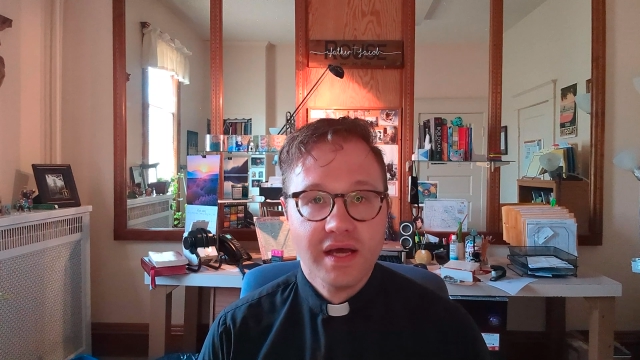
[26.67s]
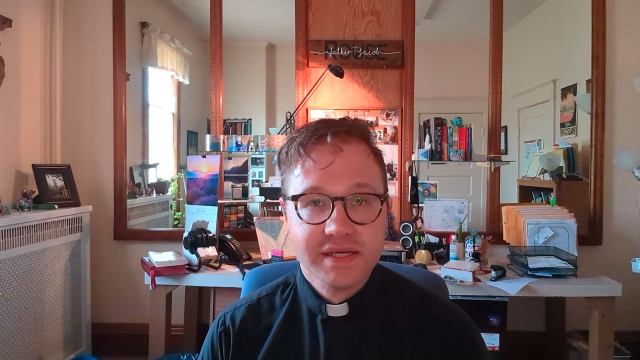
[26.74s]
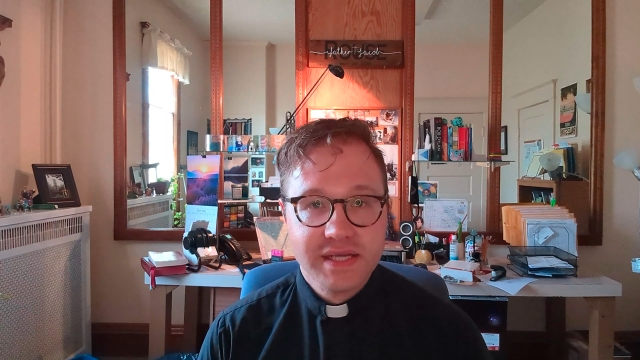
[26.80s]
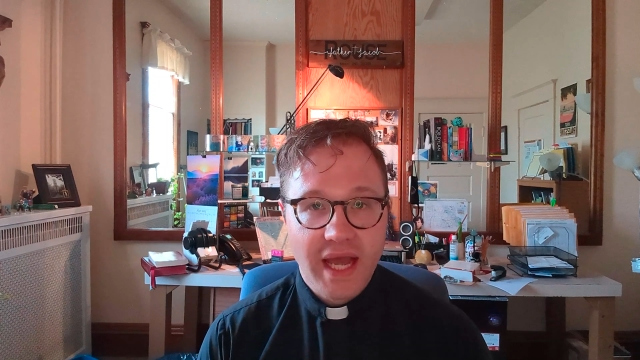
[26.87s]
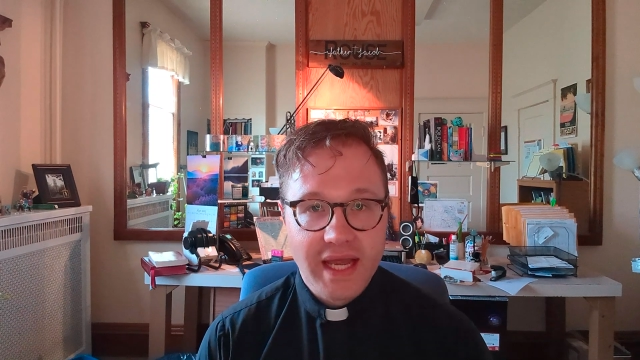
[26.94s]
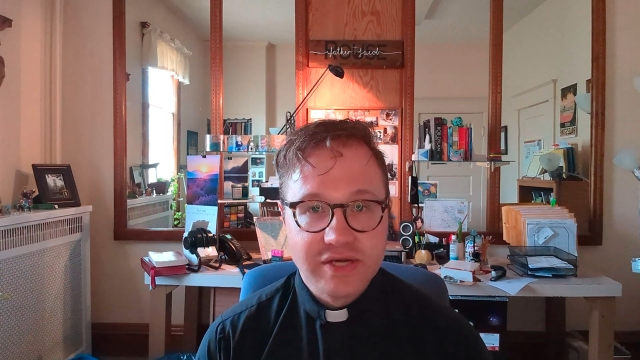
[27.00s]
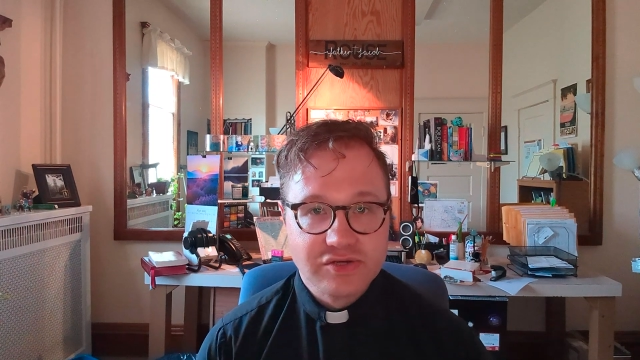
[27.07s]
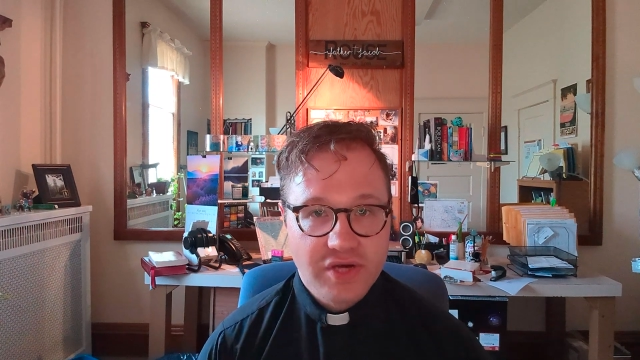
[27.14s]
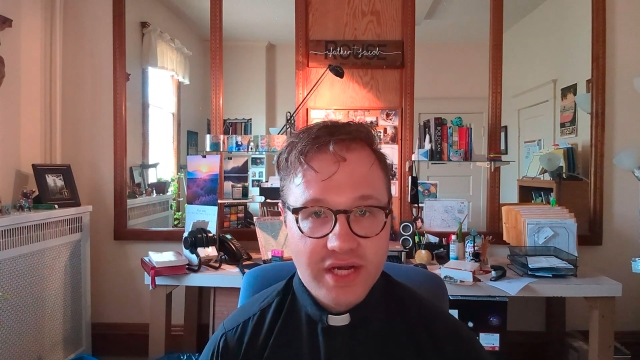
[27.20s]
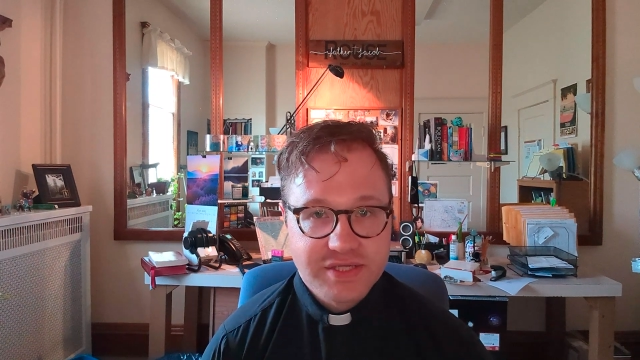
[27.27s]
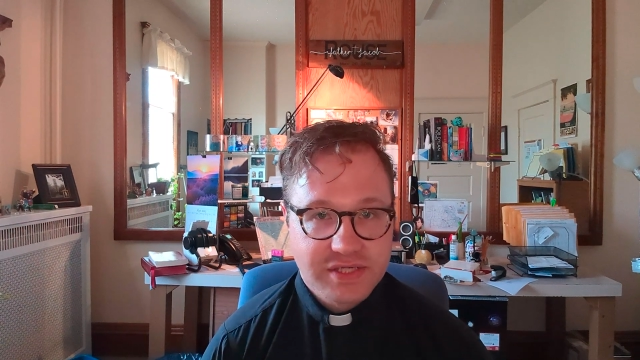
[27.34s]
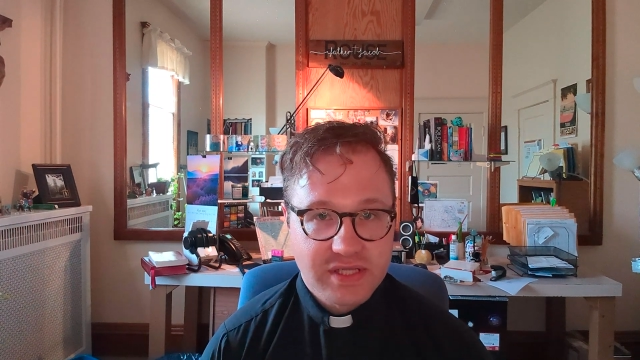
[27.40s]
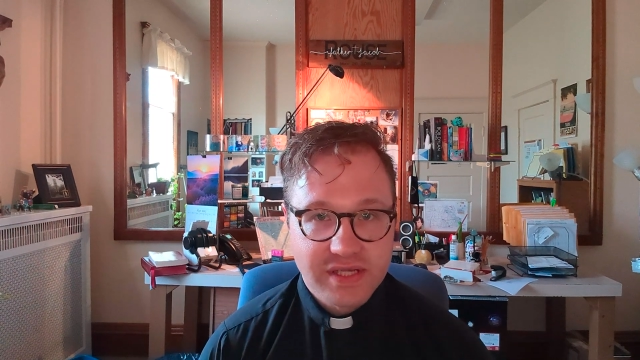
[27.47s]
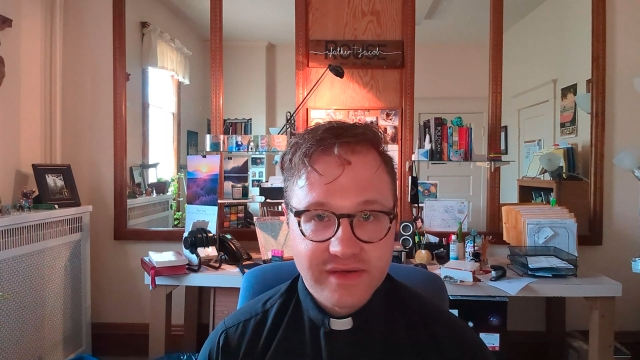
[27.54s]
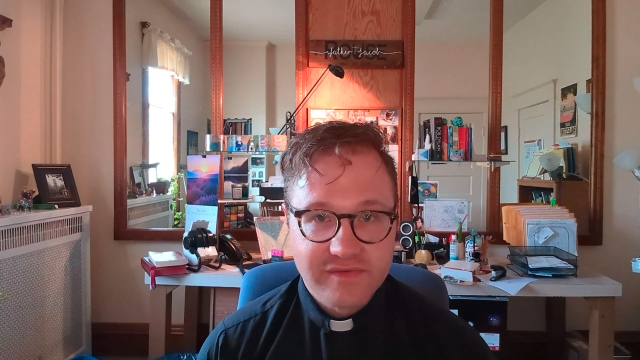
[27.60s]
died
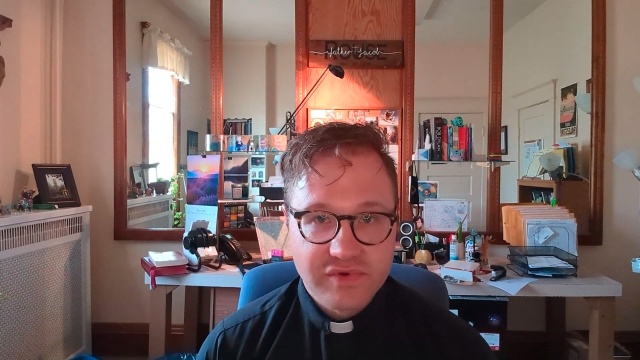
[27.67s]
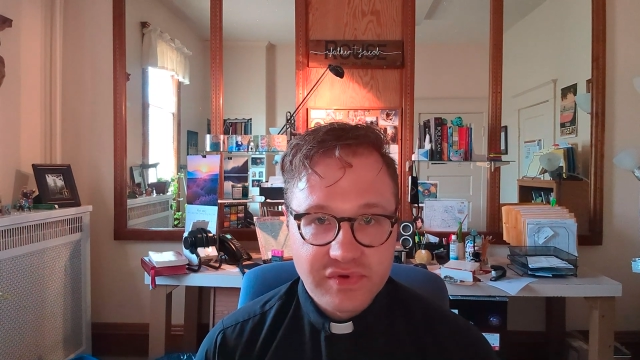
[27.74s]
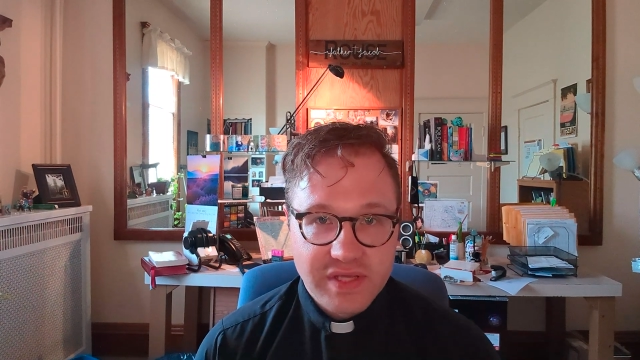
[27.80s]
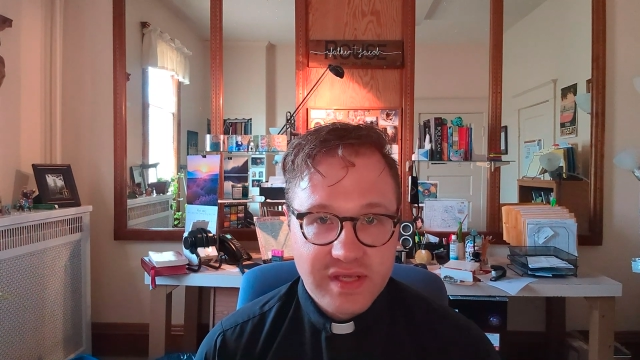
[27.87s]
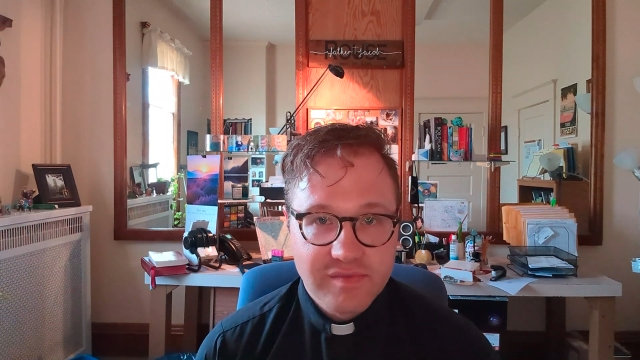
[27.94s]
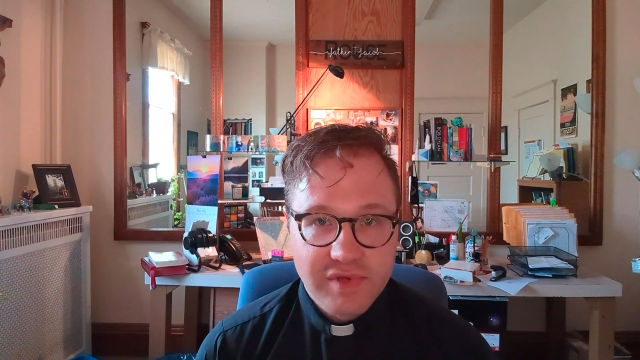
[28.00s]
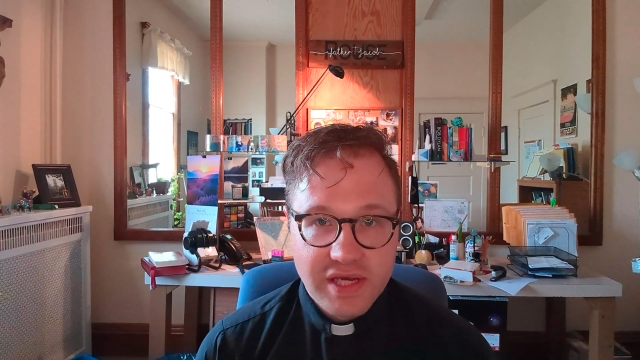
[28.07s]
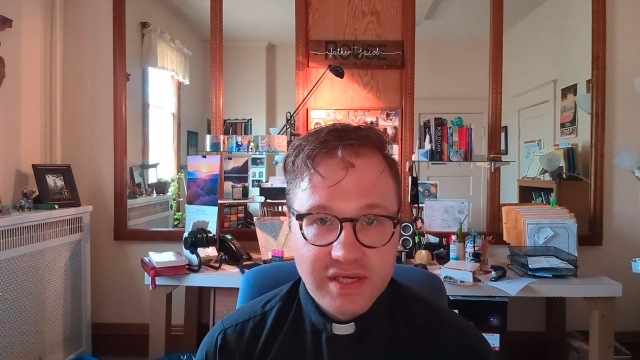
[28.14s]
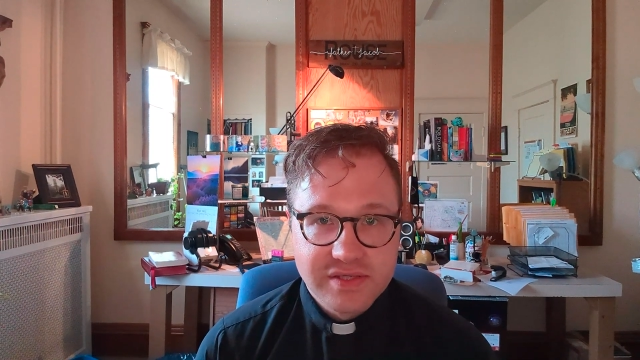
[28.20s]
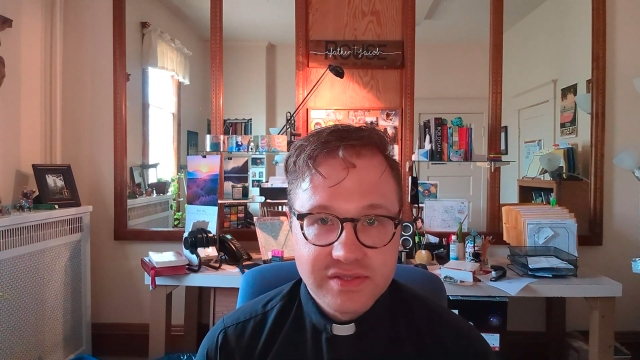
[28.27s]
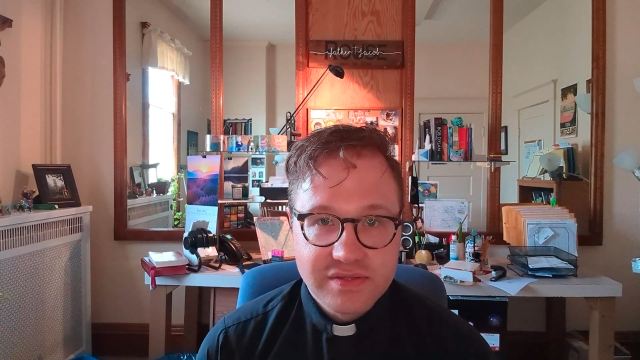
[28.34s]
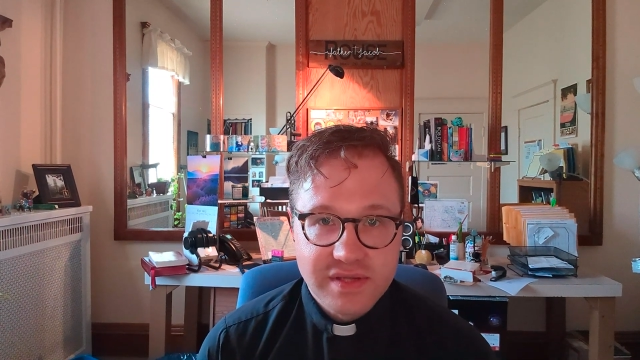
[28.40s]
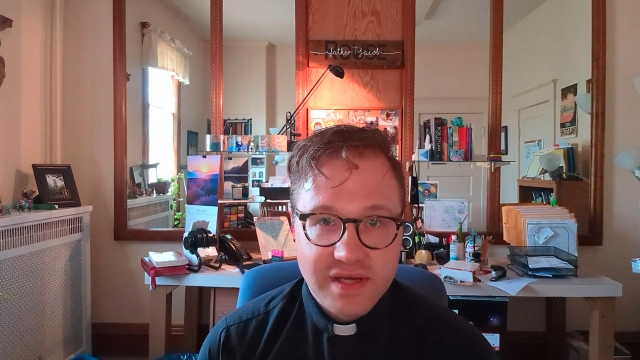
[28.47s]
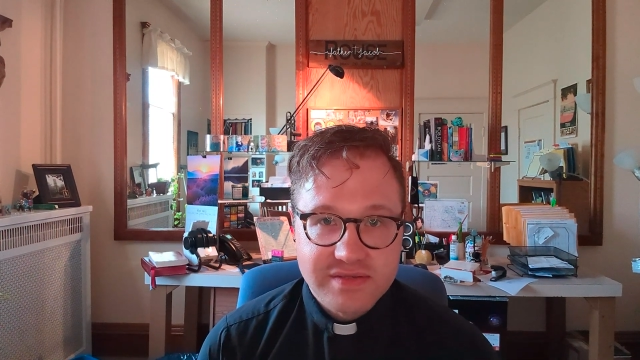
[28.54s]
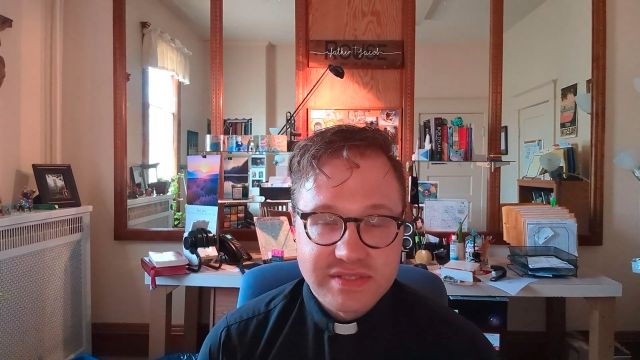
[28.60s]
tragically of leukemia in
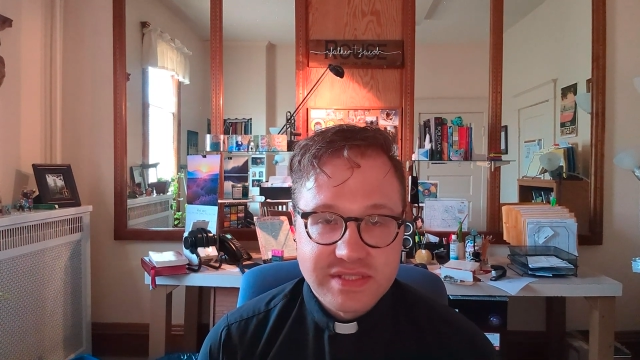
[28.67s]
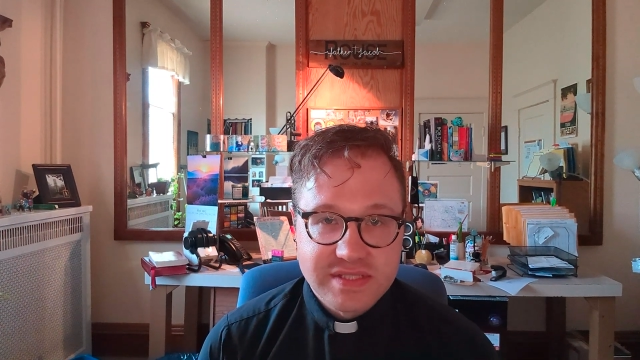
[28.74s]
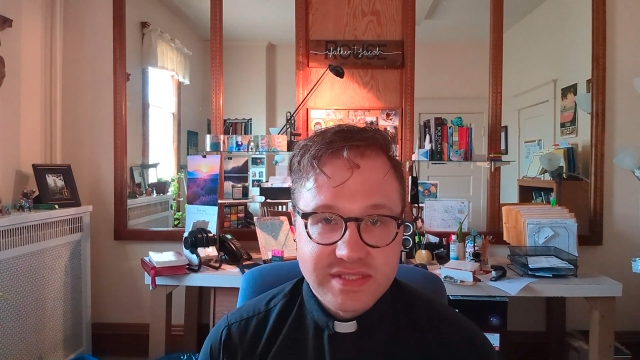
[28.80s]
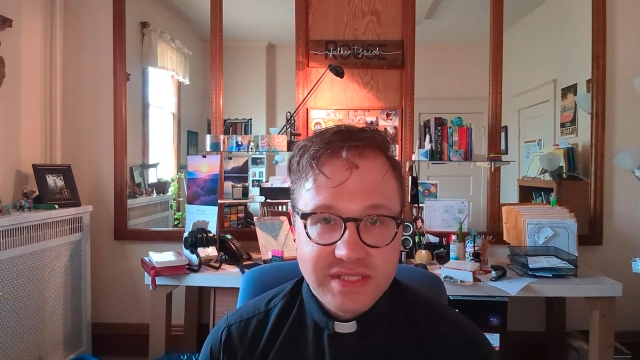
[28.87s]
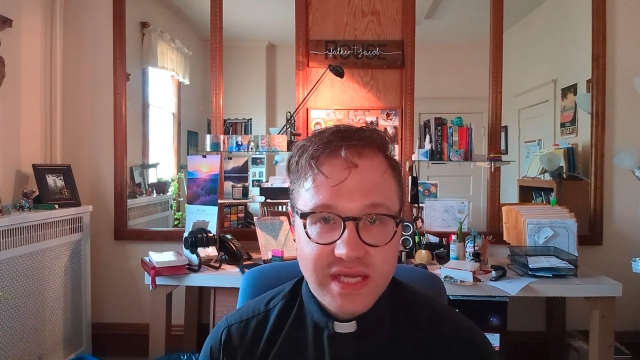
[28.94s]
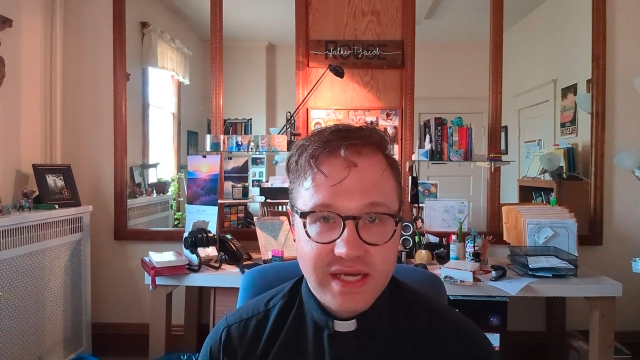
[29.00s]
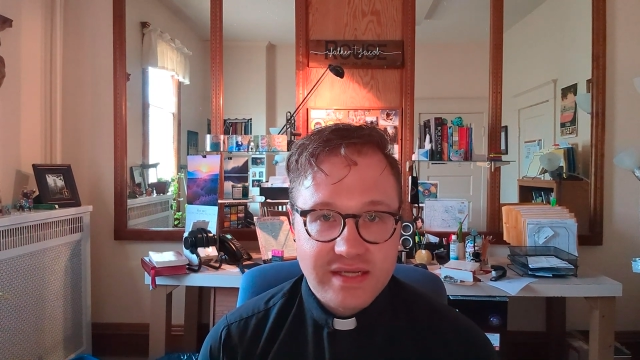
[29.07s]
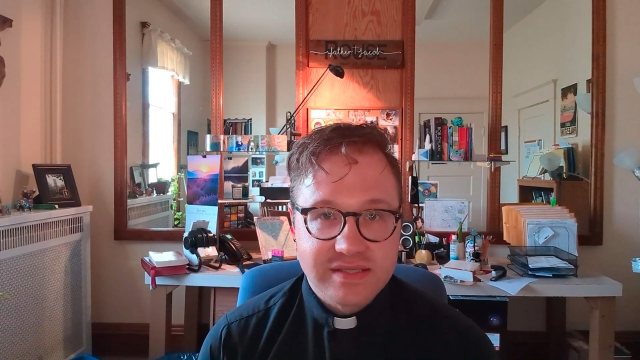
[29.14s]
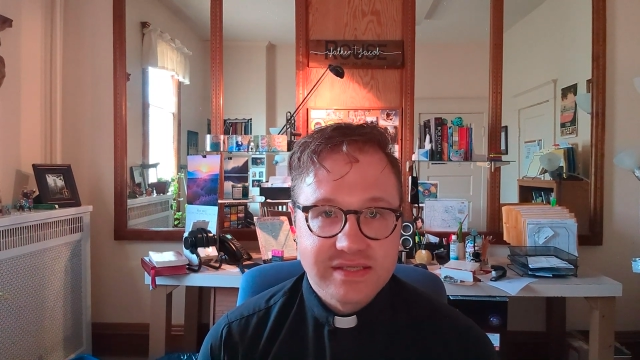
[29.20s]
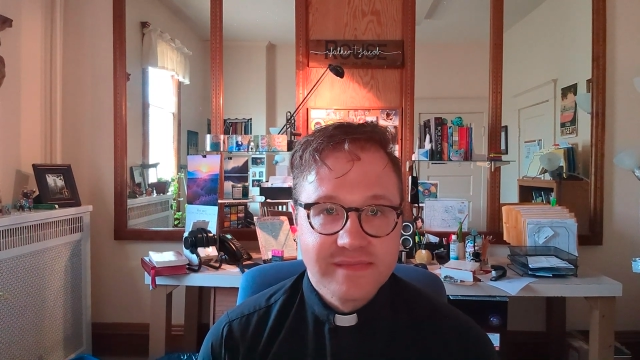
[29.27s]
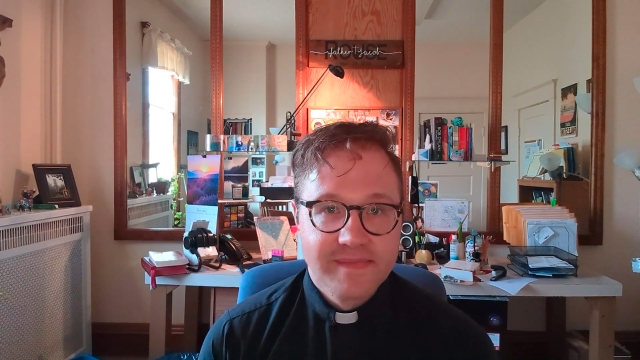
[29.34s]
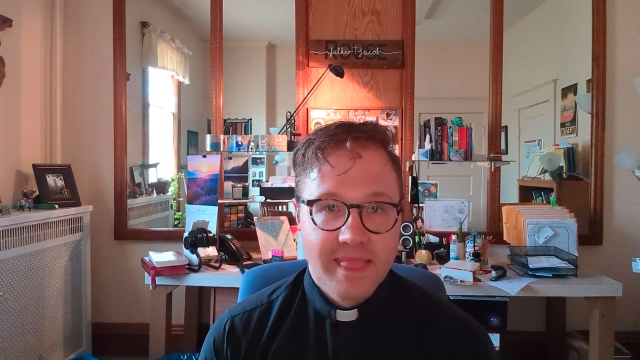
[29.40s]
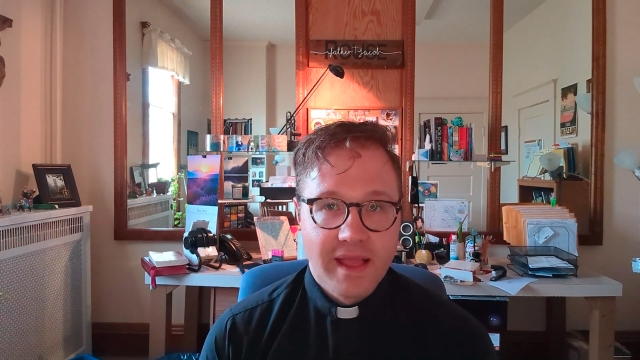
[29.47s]
2006.